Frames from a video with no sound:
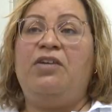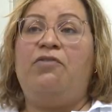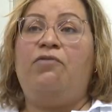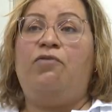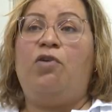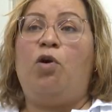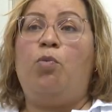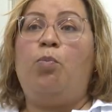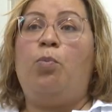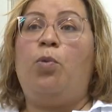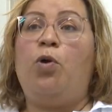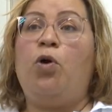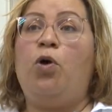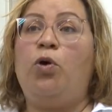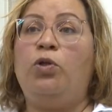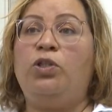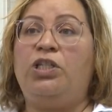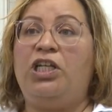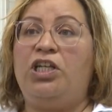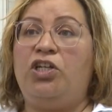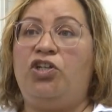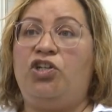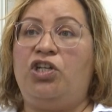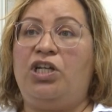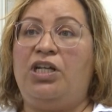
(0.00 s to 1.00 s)
The meadows
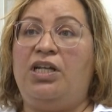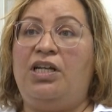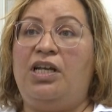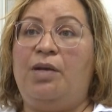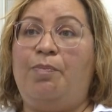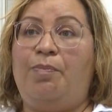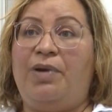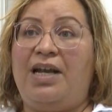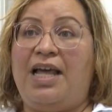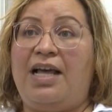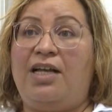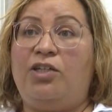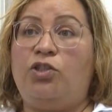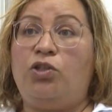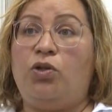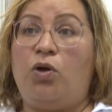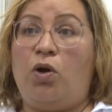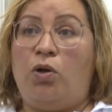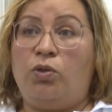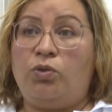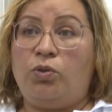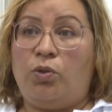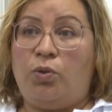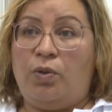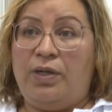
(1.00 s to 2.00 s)
protect the beaches
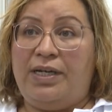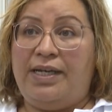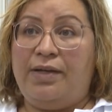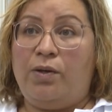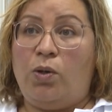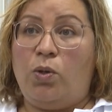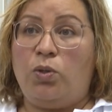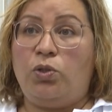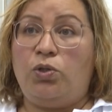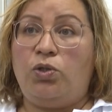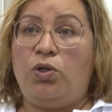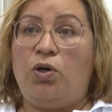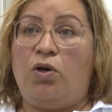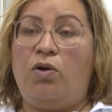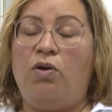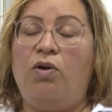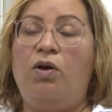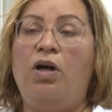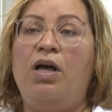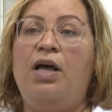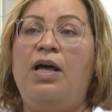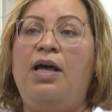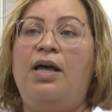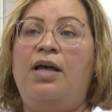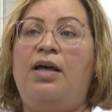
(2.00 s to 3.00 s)
against erosion
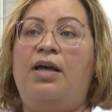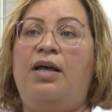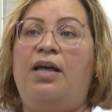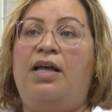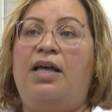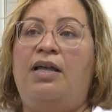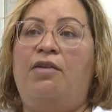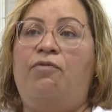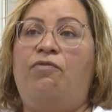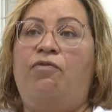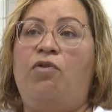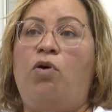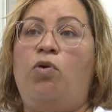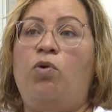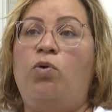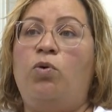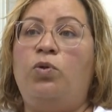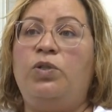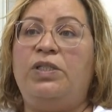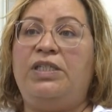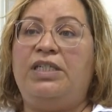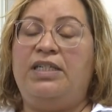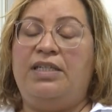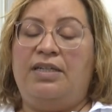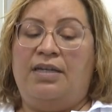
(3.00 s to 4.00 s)
they also improve the
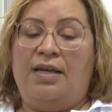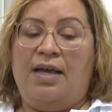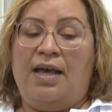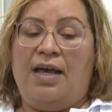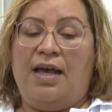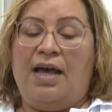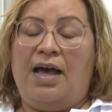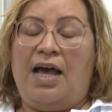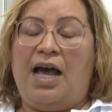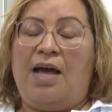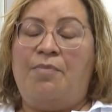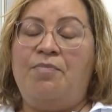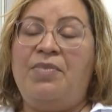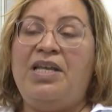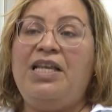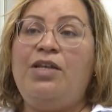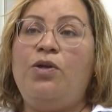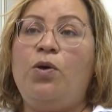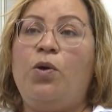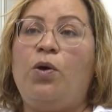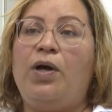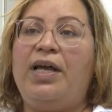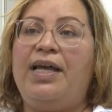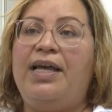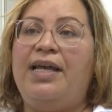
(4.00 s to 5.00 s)
quality of the water,